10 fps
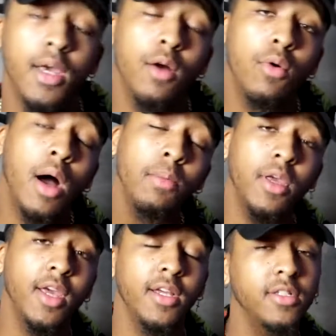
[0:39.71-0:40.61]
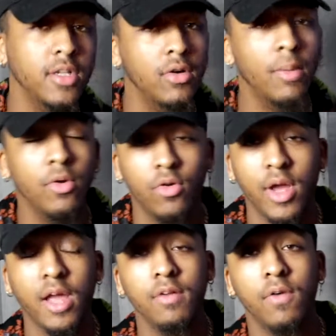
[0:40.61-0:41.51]
Yeah, well, I'm Kiing Zo. I'm a
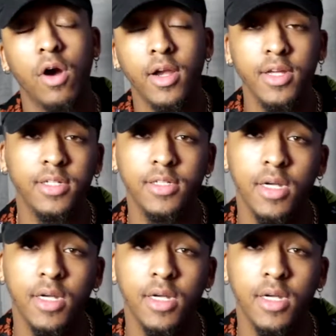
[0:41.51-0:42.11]
creative artist.